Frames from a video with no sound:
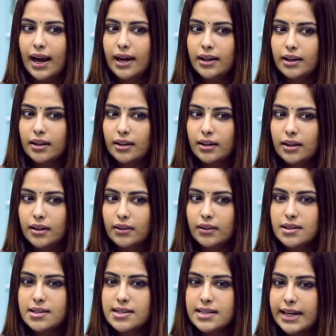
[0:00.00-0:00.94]
at
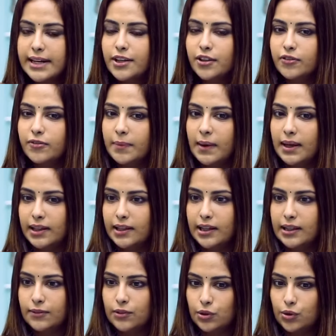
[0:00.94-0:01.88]
the set of
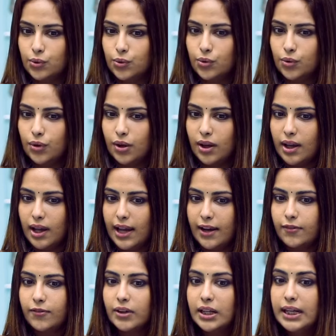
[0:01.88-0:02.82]
Balika Vadhu,
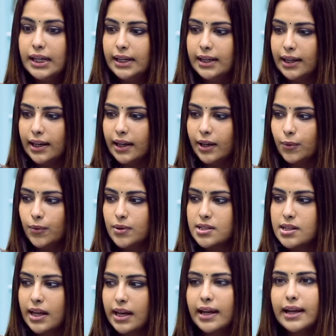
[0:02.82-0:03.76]
every day it
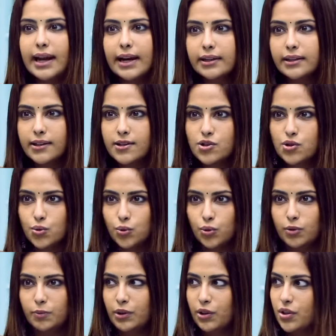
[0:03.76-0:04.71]
was like an acting
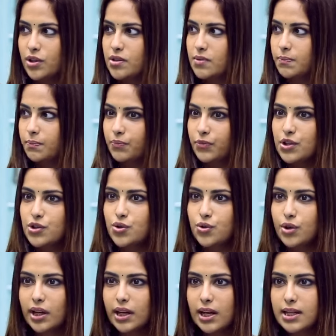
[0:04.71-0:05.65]
school because the
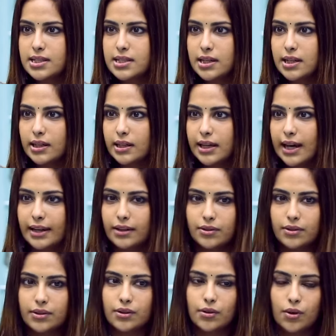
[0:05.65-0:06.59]
Surekha Sikri
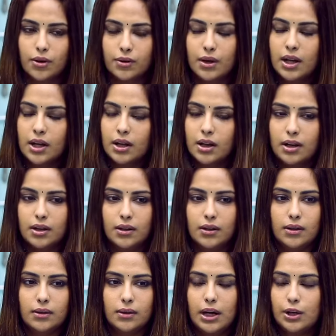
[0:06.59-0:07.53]
actor or
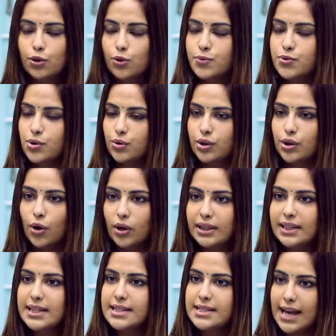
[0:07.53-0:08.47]
uh, Anup Soni,
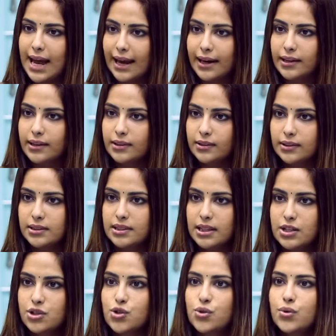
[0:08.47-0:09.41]
all these
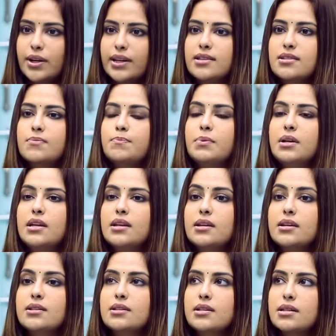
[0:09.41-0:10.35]
actors are so
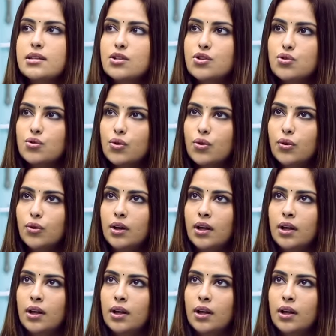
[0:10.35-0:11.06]
experienced and so